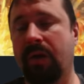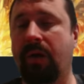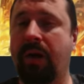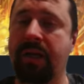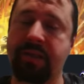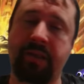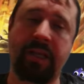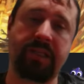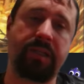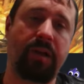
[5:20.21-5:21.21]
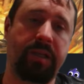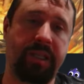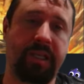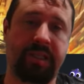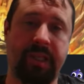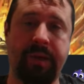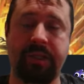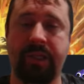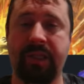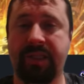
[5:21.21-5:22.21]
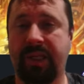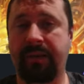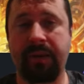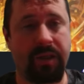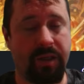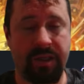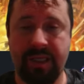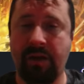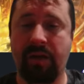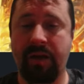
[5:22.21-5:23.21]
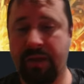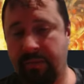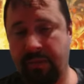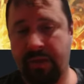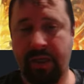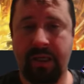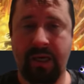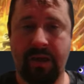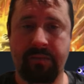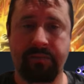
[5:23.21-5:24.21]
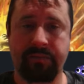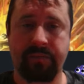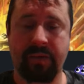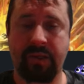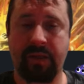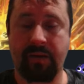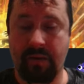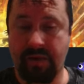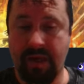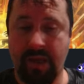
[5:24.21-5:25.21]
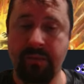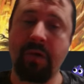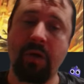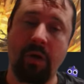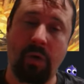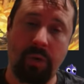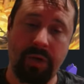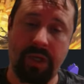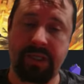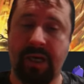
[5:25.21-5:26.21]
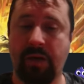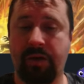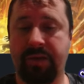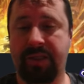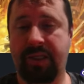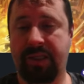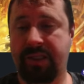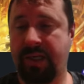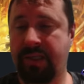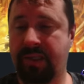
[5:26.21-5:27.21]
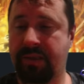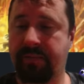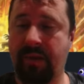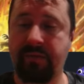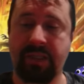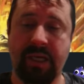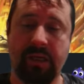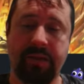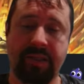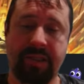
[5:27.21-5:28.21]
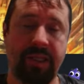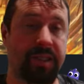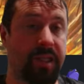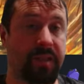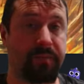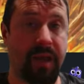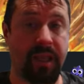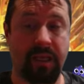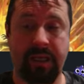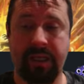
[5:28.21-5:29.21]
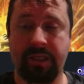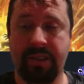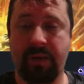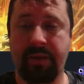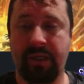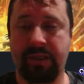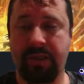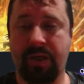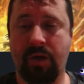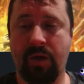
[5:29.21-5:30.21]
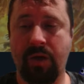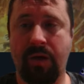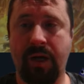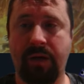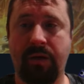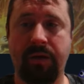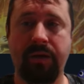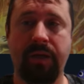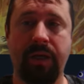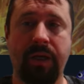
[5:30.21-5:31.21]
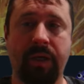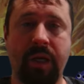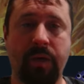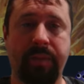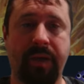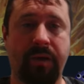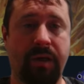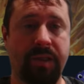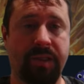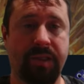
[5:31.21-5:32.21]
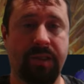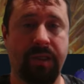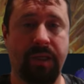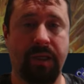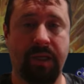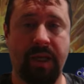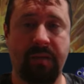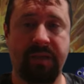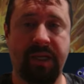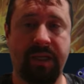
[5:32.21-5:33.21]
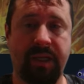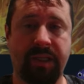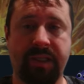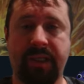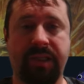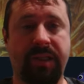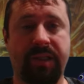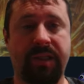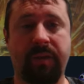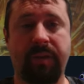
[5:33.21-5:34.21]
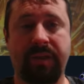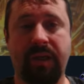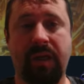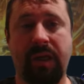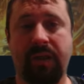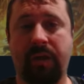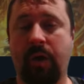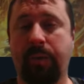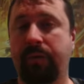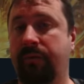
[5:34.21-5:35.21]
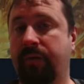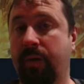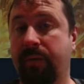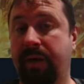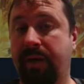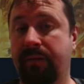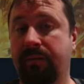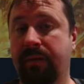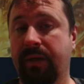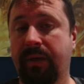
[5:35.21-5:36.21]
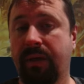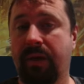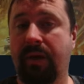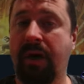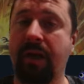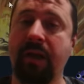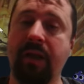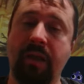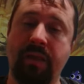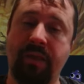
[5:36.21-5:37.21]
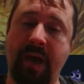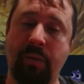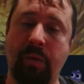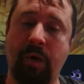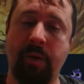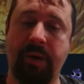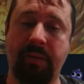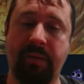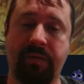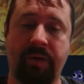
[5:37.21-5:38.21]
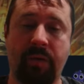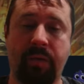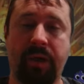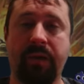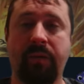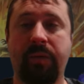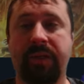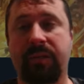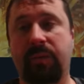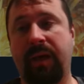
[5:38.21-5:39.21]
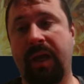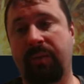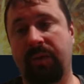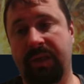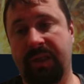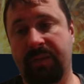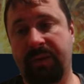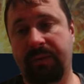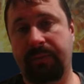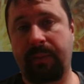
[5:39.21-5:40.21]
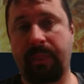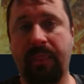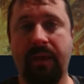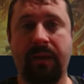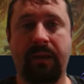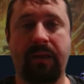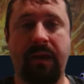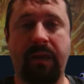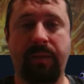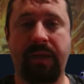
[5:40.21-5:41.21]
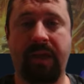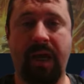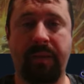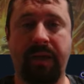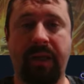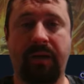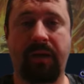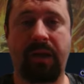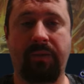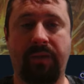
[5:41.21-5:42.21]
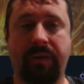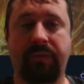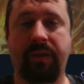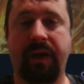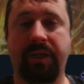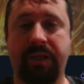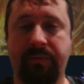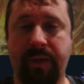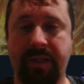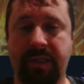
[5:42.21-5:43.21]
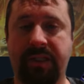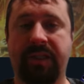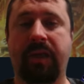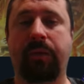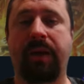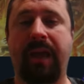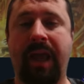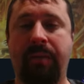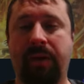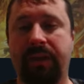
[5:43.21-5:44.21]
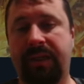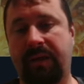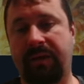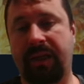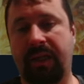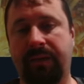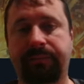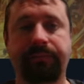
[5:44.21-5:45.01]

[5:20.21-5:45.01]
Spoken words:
All right, so that's the ITS theme. As you can see, you download the theme or you download the CSS. If you download the CSS manually, you just come here to the cog icon, go to Appearance, come down here to CSS Snippets and click the Open Folder button. All right, that will open up the folder, which is where you put the snippet. And then when you come in here and click Refresh, you've basically just got to enable it down here.